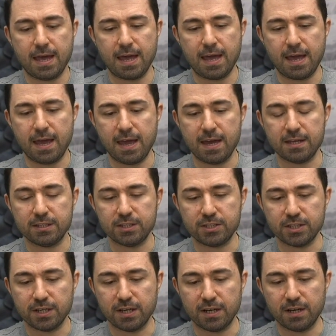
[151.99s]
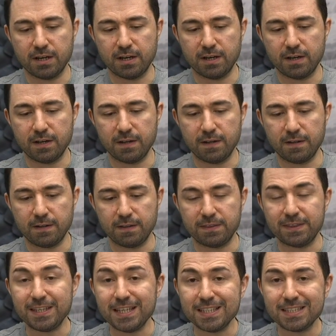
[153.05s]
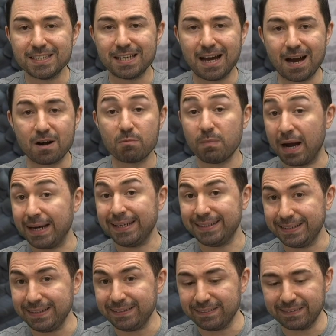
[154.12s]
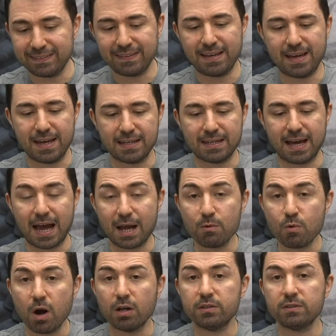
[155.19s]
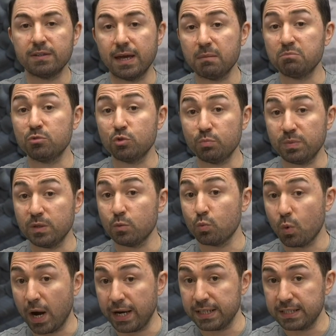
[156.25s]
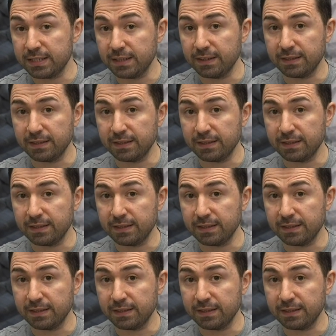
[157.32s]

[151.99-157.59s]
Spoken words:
and these are my teeth, and I want them to be white.